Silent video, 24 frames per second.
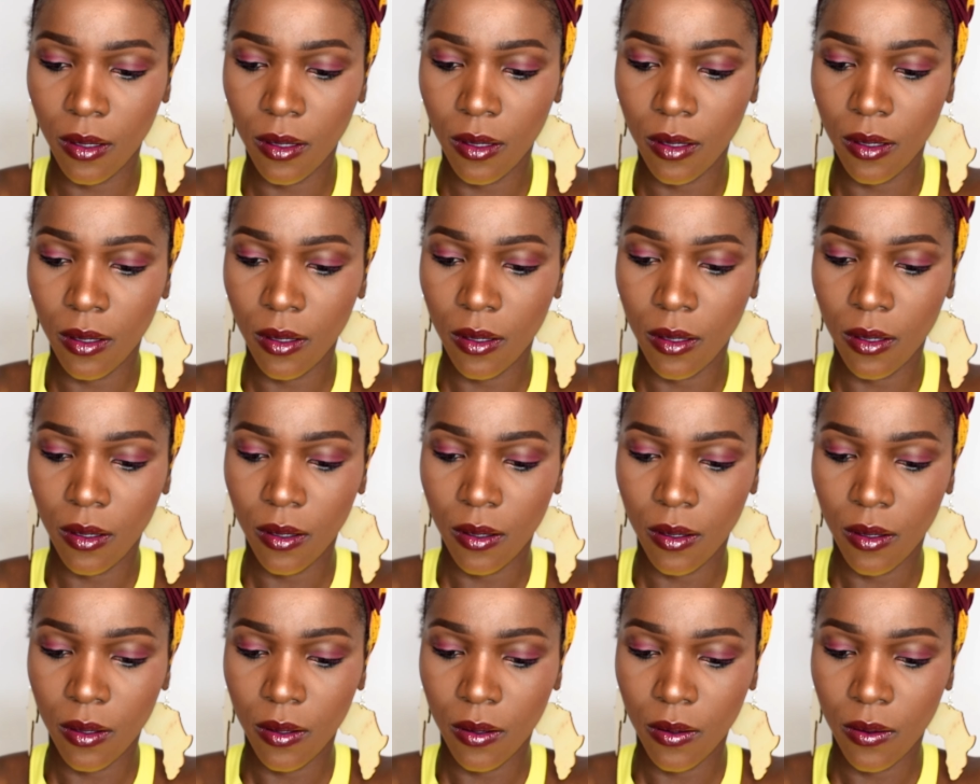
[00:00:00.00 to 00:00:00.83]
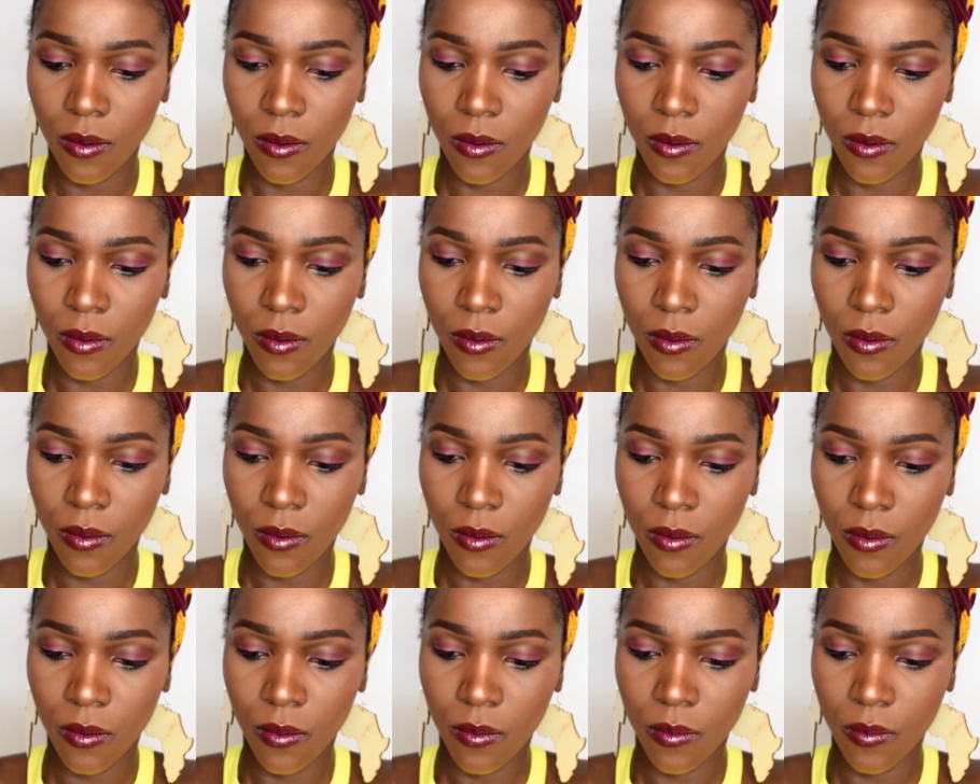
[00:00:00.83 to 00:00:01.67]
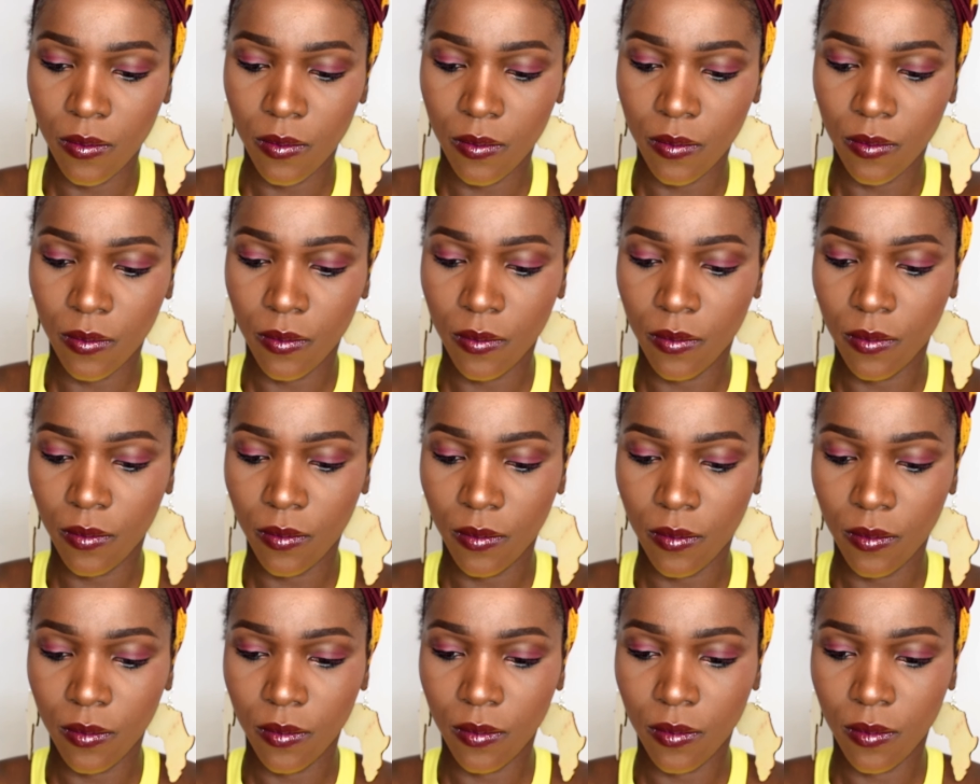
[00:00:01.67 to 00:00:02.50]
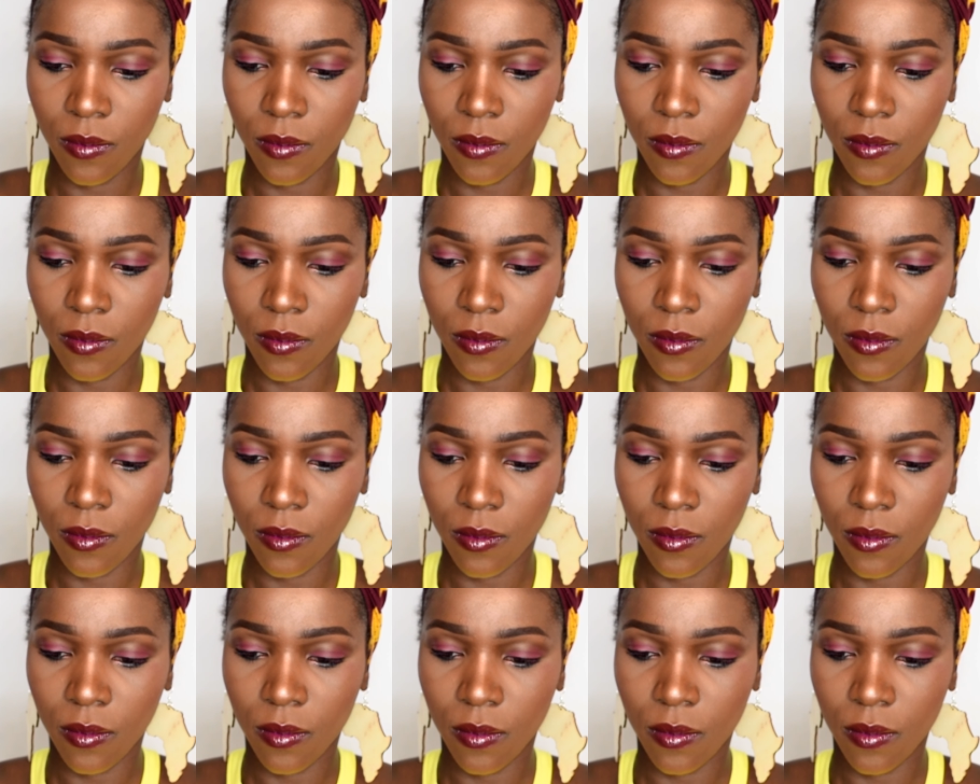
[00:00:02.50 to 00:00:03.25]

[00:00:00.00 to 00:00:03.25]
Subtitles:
Nobody speaks.